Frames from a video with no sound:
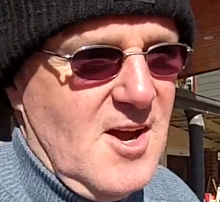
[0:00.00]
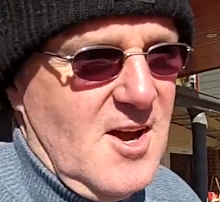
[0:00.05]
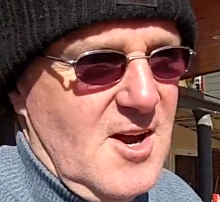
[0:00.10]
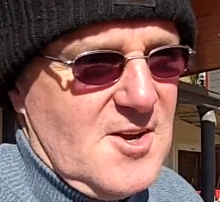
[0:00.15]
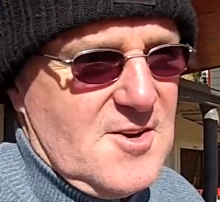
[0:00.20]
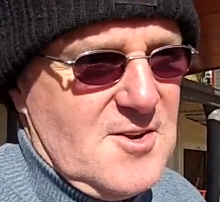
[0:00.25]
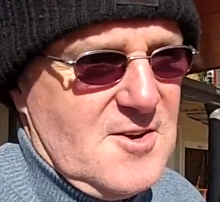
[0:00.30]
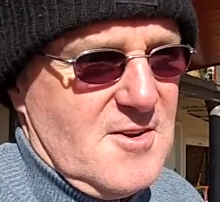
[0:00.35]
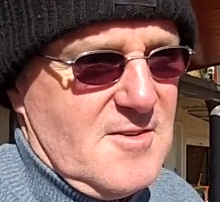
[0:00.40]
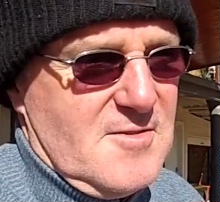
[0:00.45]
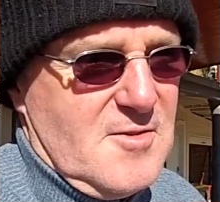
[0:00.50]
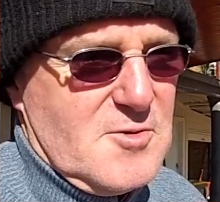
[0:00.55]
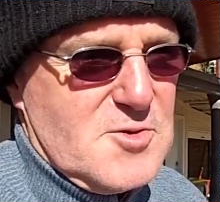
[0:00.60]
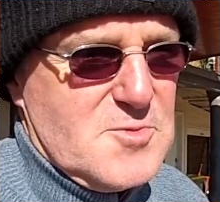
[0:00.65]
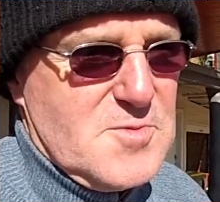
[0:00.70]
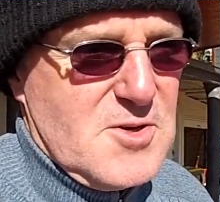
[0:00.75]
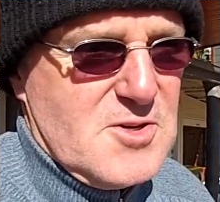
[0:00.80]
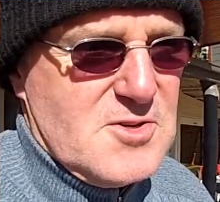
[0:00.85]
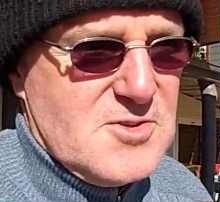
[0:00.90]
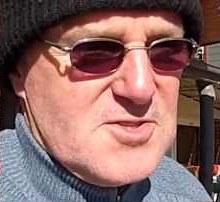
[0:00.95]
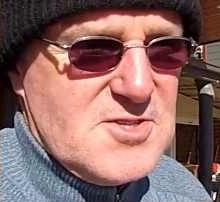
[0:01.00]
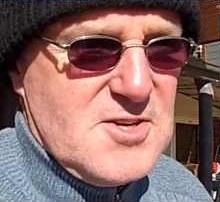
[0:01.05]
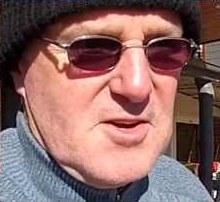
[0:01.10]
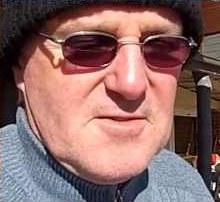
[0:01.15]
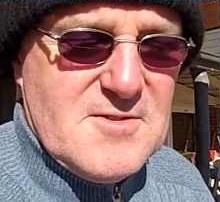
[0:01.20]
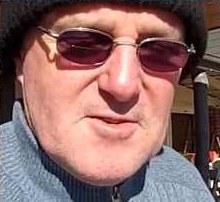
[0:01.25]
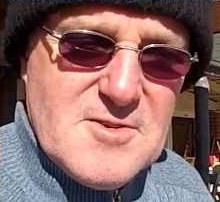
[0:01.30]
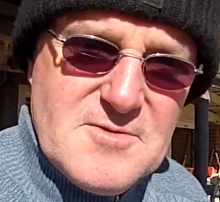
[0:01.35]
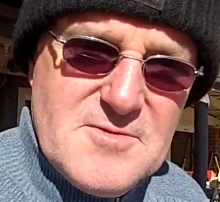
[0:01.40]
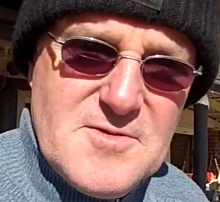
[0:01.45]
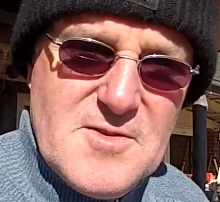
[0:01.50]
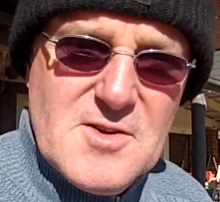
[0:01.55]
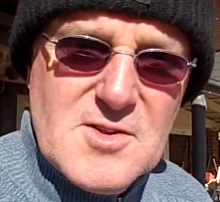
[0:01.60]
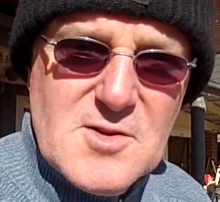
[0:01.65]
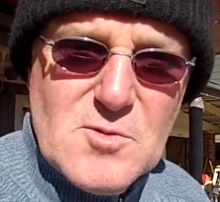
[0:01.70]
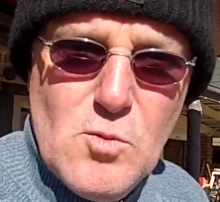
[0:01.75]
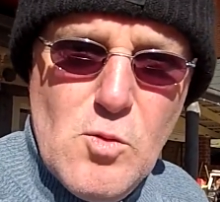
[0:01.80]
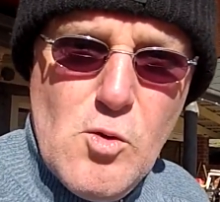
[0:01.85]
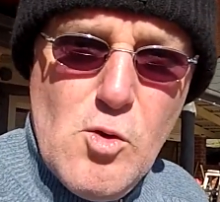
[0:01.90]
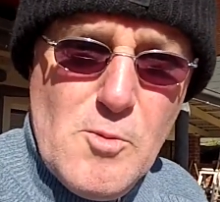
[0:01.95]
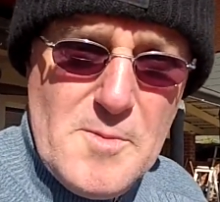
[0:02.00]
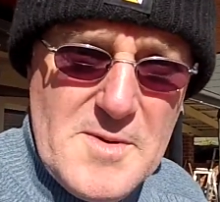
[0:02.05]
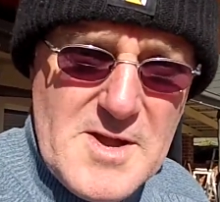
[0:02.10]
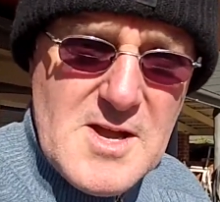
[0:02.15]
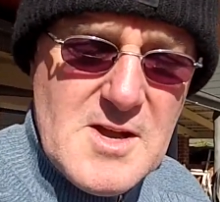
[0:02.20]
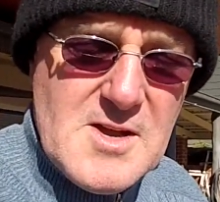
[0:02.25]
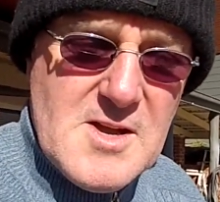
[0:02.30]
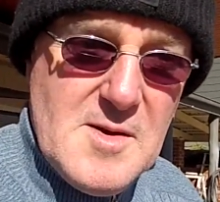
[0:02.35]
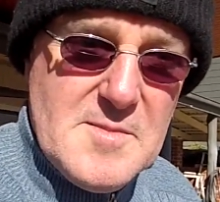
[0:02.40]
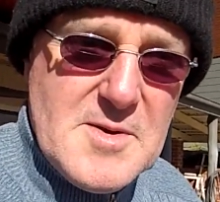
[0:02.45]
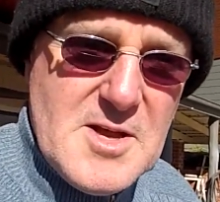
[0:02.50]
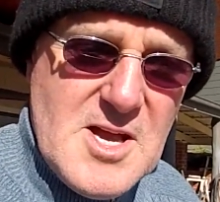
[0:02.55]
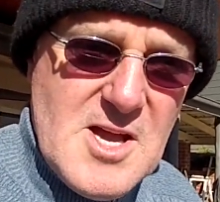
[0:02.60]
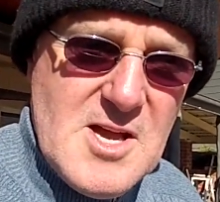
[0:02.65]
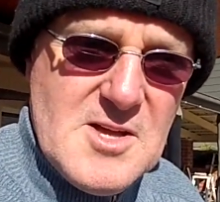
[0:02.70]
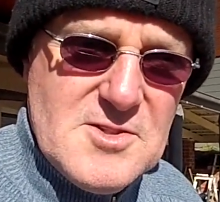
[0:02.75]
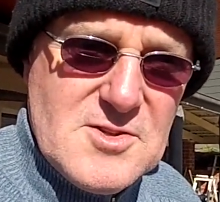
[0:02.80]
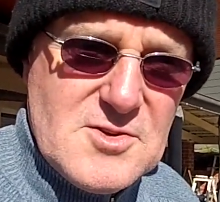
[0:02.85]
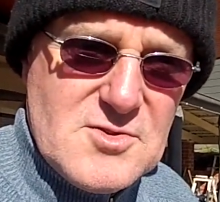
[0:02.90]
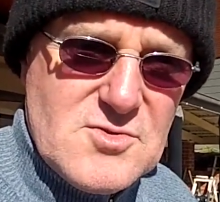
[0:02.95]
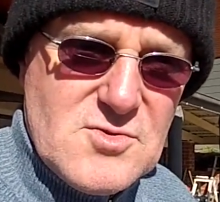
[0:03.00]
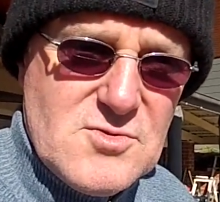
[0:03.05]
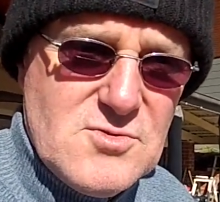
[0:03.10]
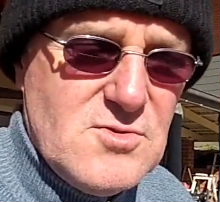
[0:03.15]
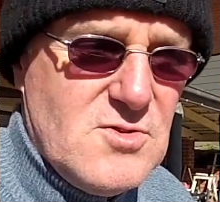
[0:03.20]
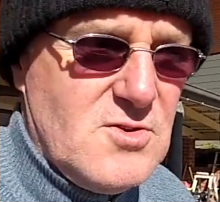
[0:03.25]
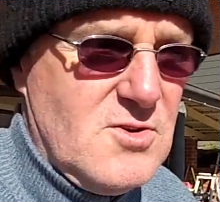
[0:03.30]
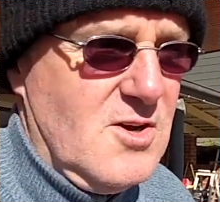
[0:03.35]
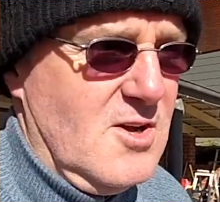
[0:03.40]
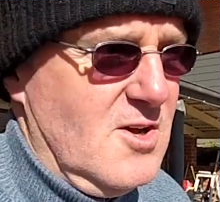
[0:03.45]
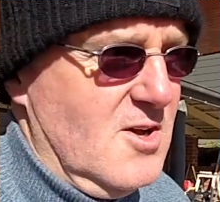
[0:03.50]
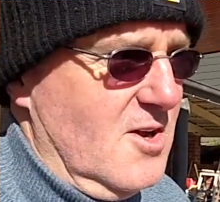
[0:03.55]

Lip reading: I don't know if it was because they could feel the warm air coming out the door,